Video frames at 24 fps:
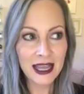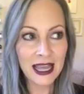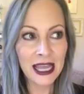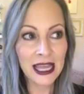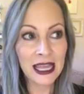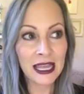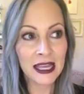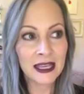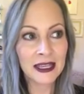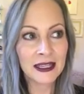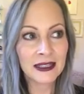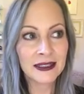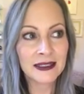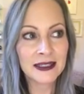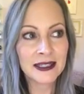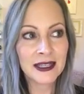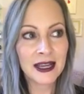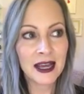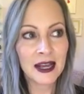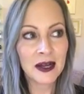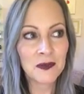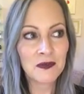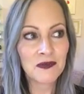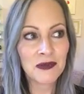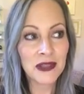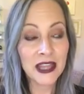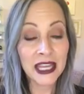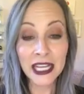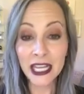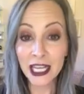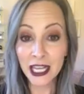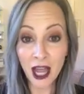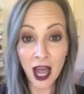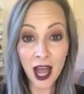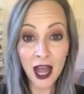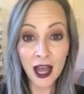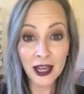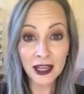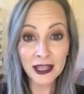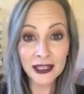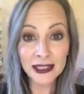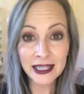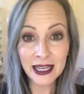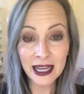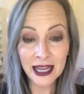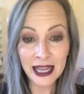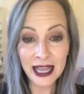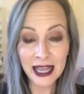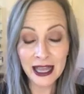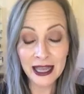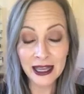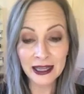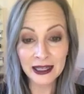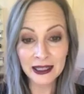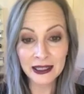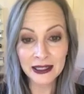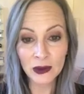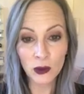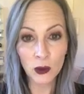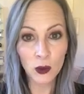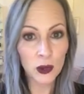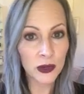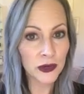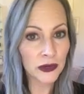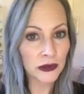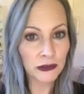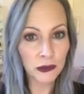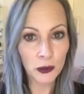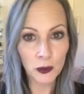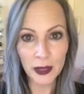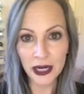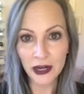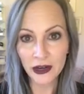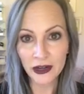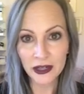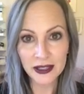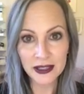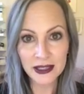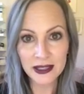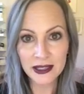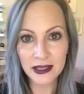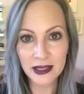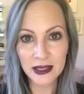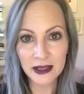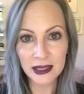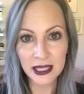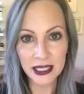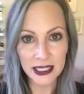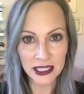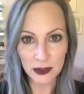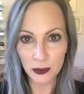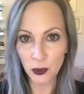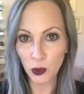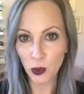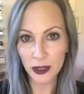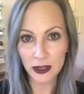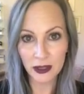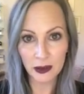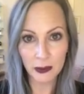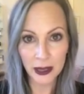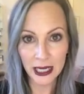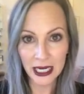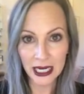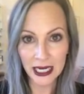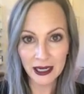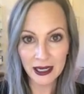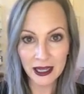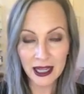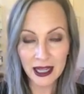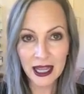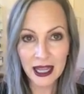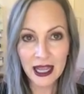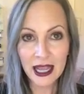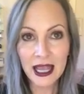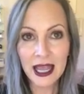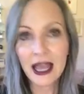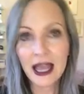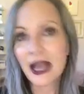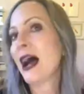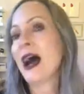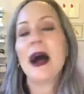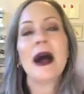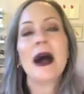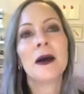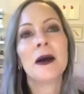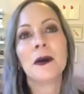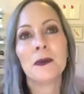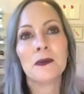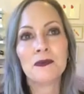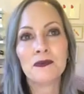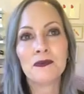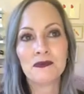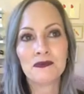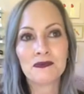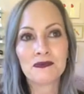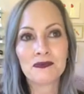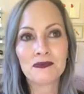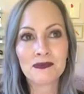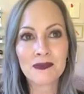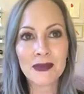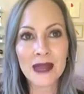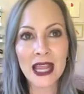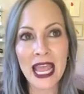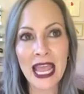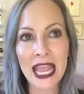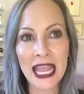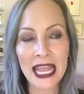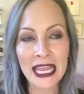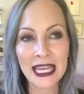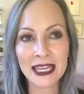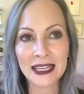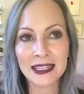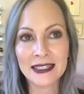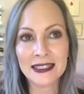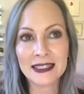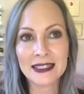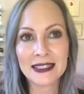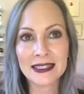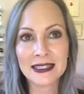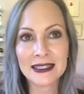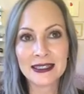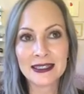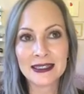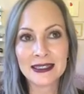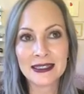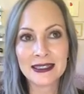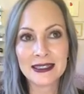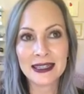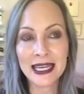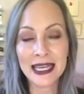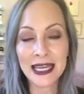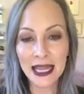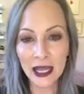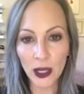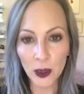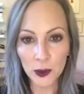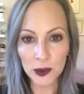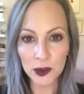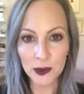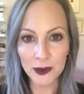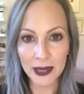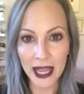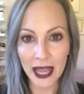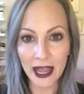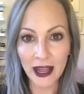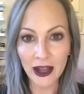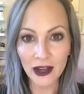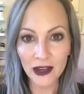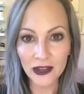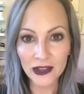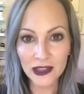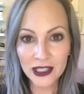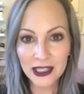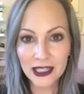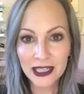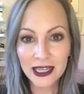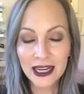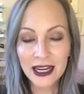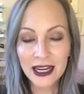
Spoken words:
And thank God I had wonderful parents that supported me and helped me out.